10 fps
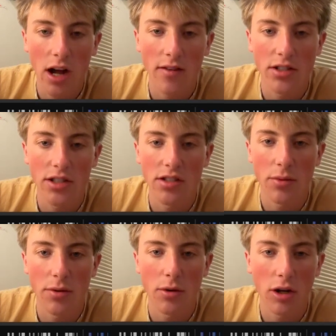Obviously,
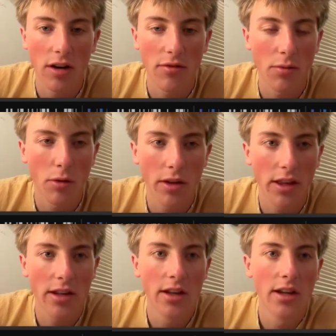some people are comfortable with
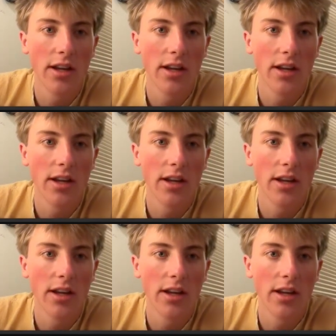it.